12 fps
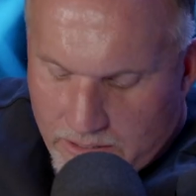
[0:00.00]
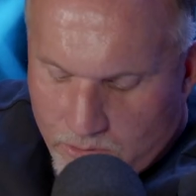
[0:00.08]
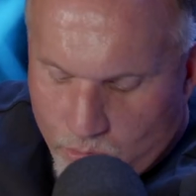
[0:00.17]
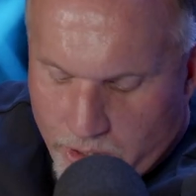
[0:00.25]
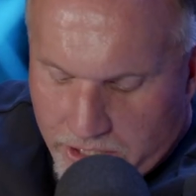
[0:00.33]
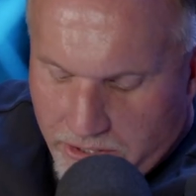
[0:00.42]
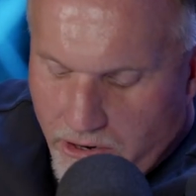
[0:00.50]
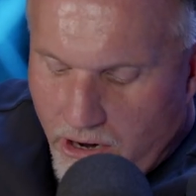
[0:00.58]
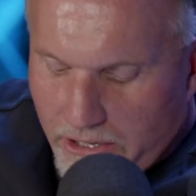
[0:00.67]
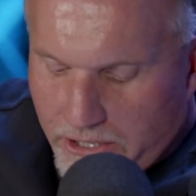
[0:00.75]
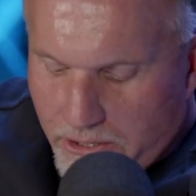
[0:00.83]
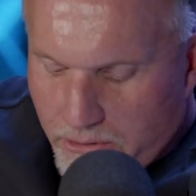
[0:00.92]
When you
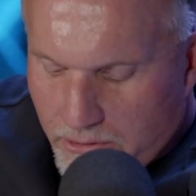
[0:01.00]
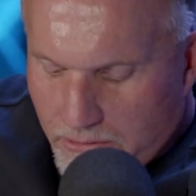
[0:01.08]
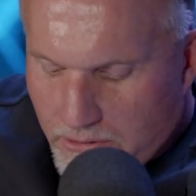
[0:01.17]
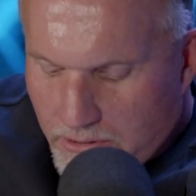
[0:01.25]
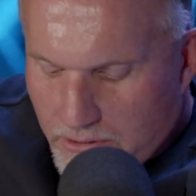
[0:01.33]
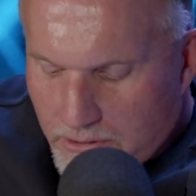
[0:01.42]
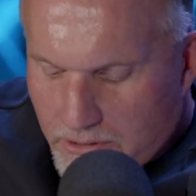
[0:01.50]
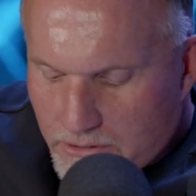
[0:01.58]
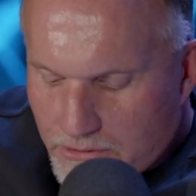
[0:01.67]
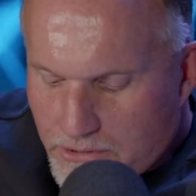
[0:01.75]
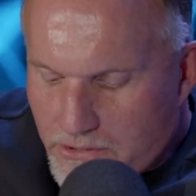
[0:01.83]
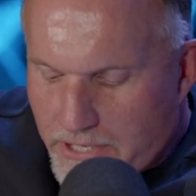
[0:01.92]
argue,
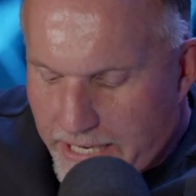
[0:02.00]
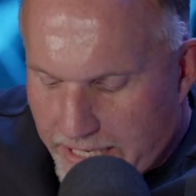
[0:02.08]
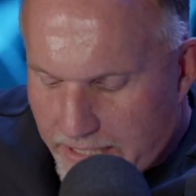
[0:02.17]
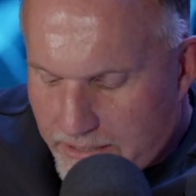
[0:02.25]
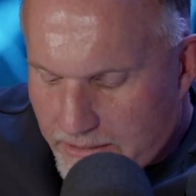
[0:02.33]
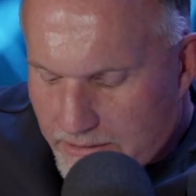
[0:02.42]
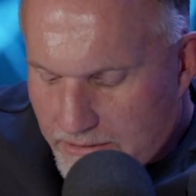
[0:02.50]
stick